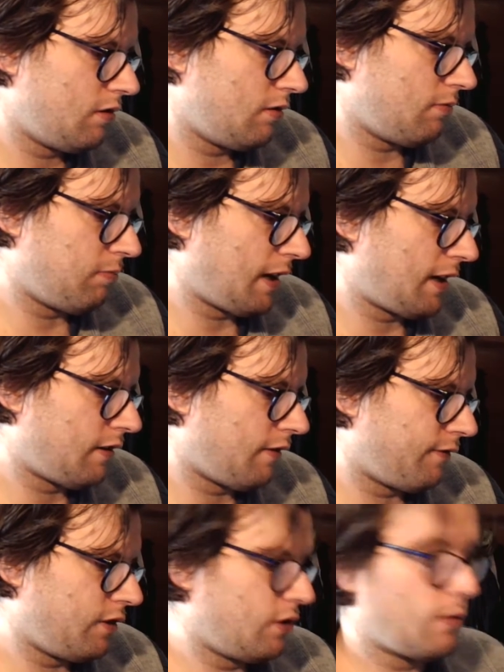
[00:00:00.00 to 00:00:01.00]
blend of
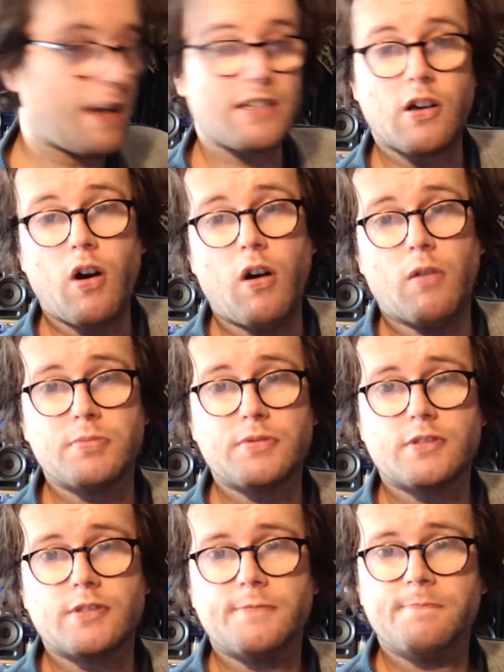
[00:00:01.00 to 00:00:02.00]
US
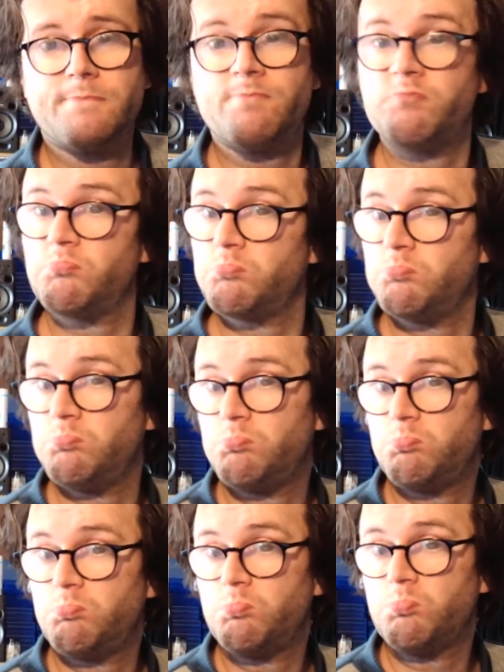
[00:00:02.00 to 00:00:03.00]
hops.
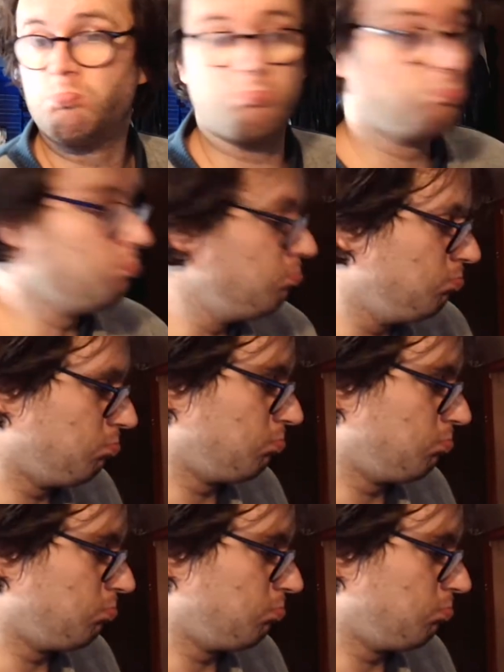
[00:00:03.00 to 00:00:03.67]
Hmm.